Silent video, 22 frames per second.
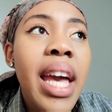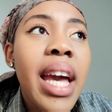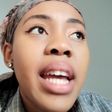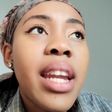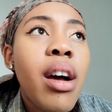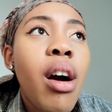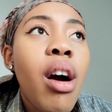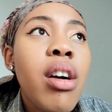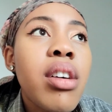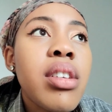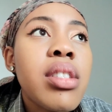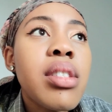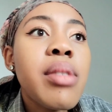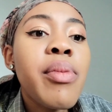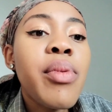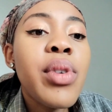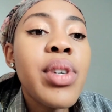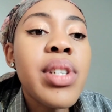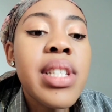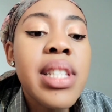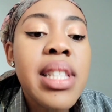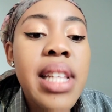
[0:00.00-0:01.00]
And I asked him
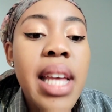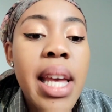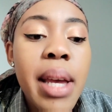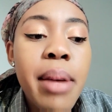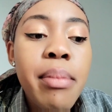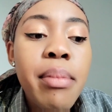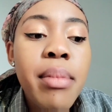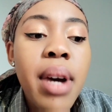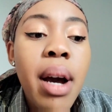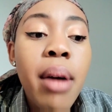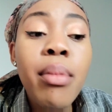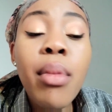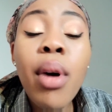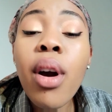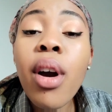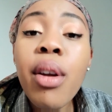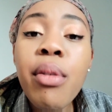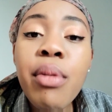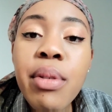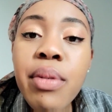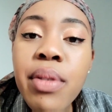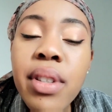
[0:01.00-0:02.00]
for his name. I'm not
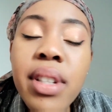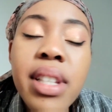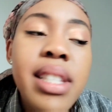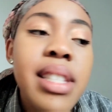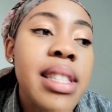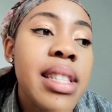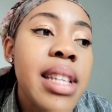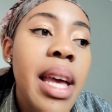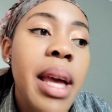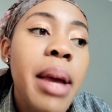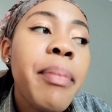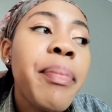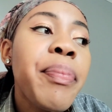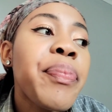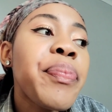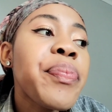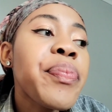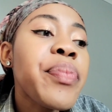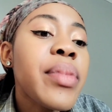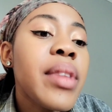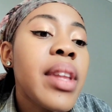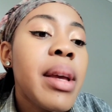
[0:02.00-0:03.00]
going to reveal his name.
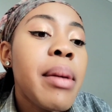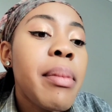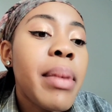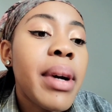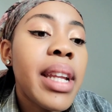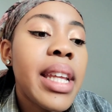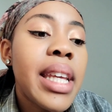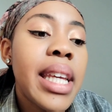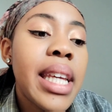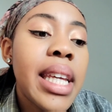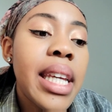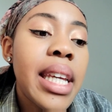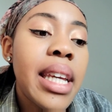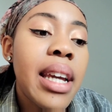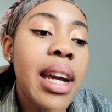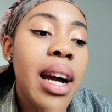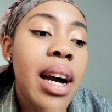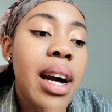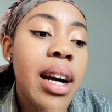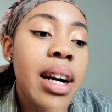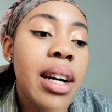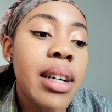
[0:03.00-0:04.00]
But he,
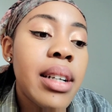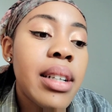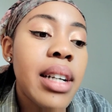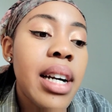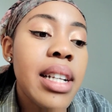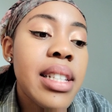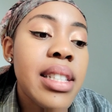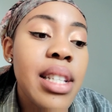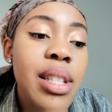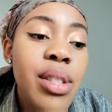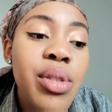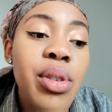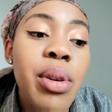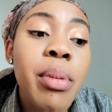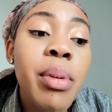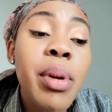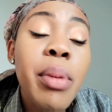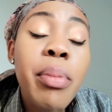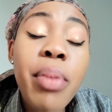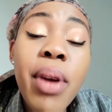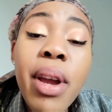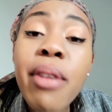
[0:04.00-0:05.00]
uh, I said to him, I
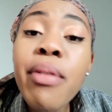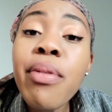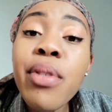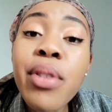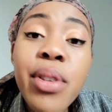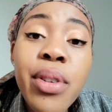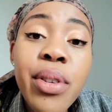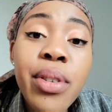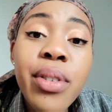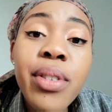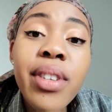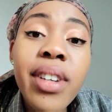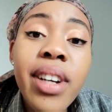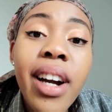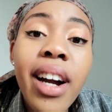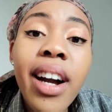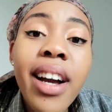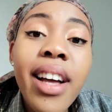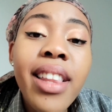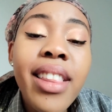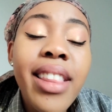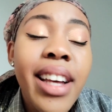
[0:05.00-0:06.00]
want to pray for you,
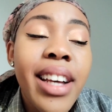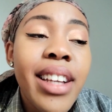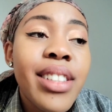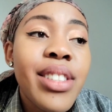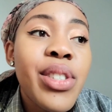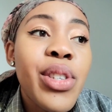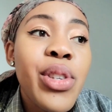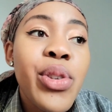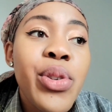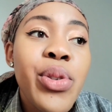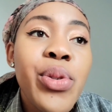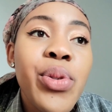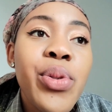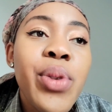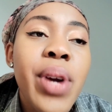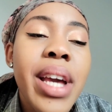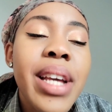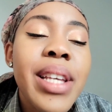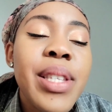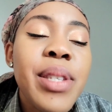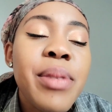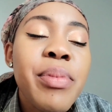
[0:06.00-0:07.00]
that you
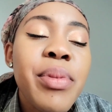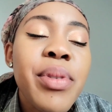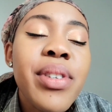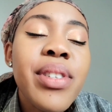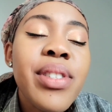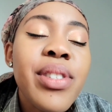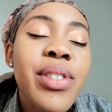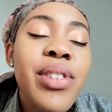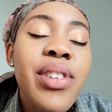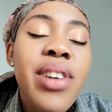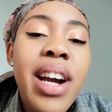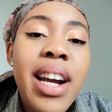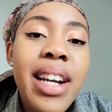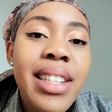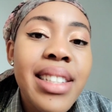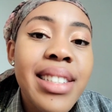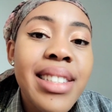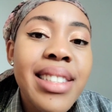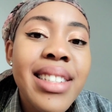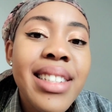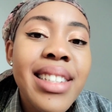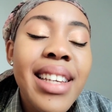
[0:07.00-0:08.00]
experience
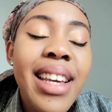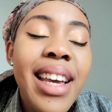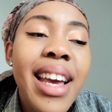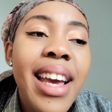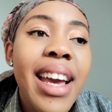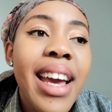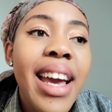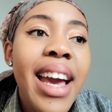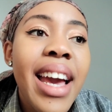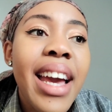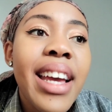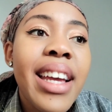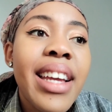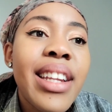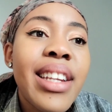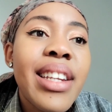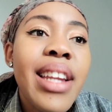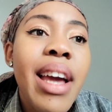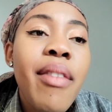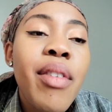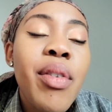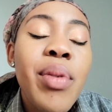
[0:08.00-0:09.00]
Christ
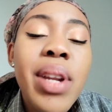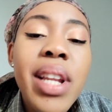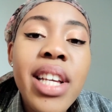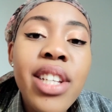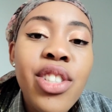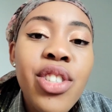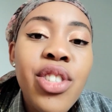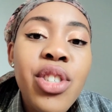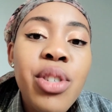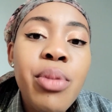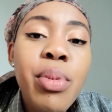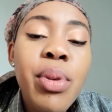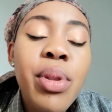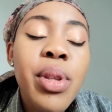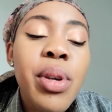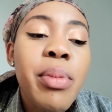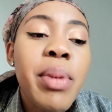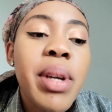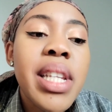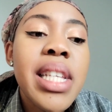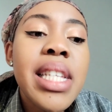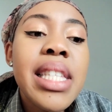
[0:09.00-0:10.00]
and have a relationship with
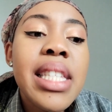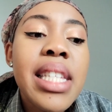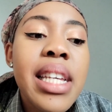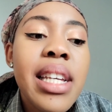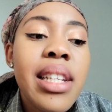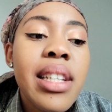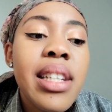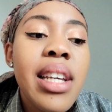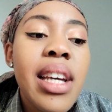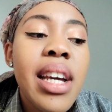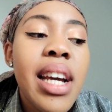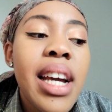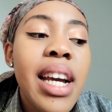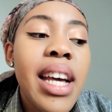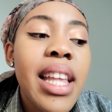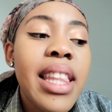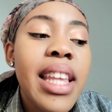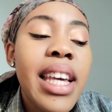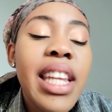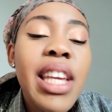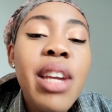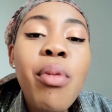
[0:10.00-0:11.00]
him. And he said
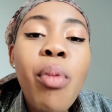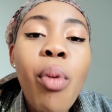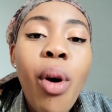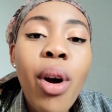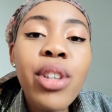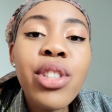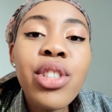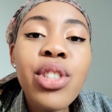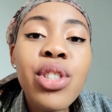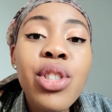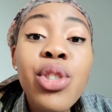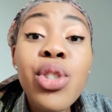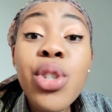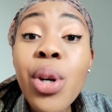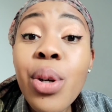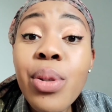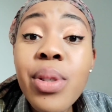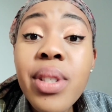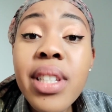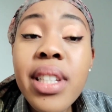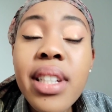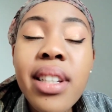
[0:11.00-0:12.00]
that he watched The
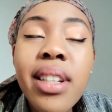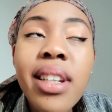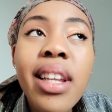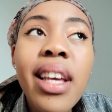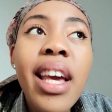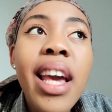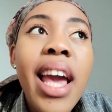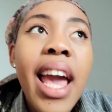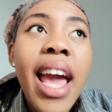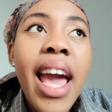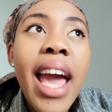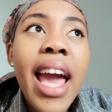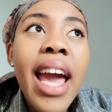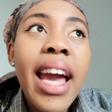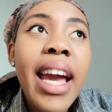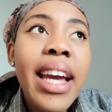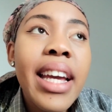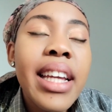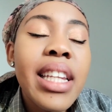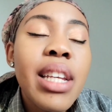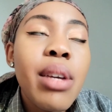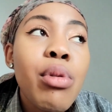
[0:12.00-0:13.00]
Chosen
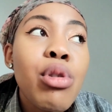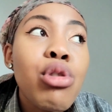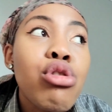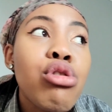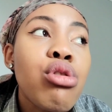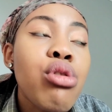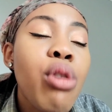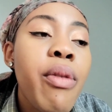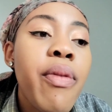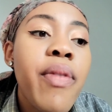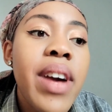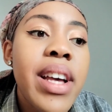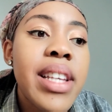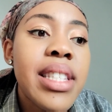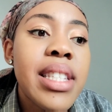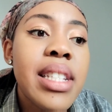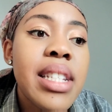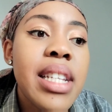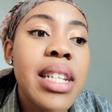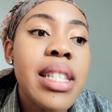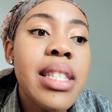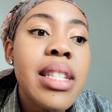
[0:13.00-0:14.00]
and he was so
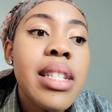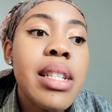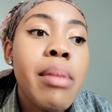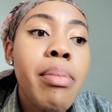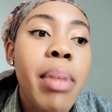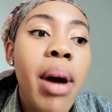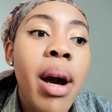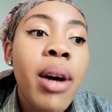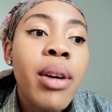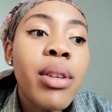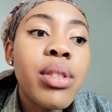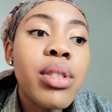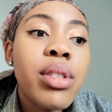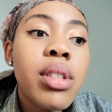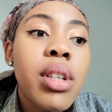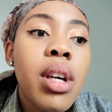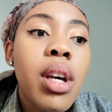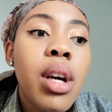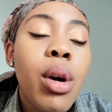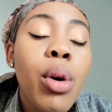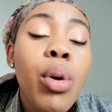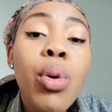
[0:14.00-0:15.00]
fascinated about
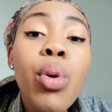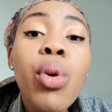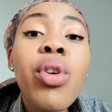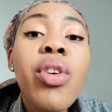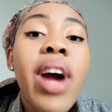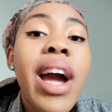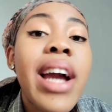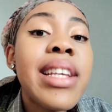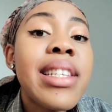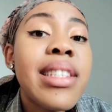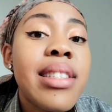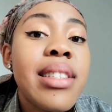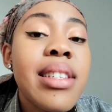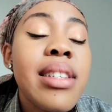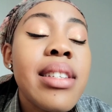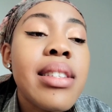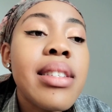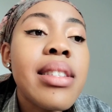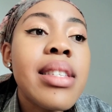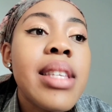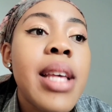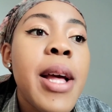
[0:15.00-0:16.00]
who Christ
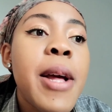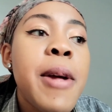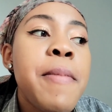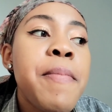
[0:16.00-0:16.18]
is.